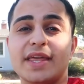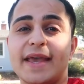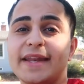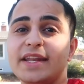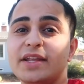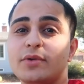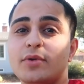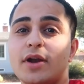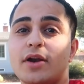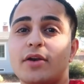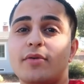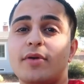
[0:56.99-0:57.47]

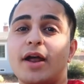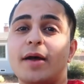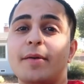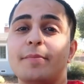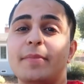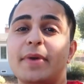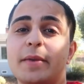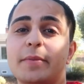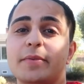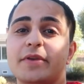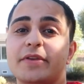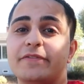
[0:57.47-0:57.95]
anywhere around
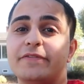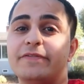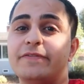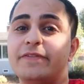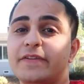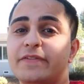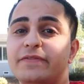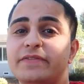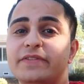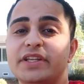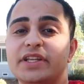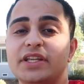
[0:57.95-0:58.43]
maybe
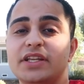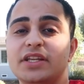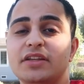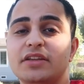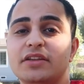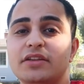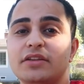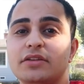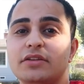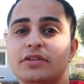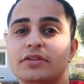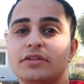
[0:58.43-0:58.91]

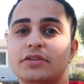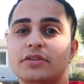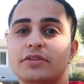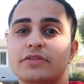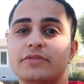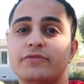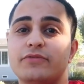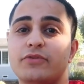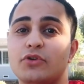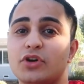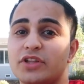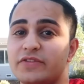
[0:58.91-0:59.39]
50,
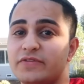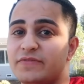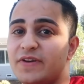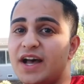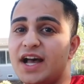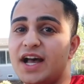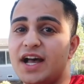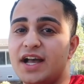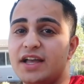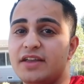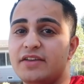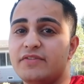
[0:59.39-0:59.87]

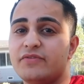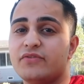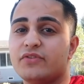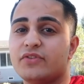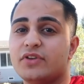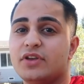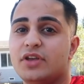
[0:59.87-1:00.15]
45.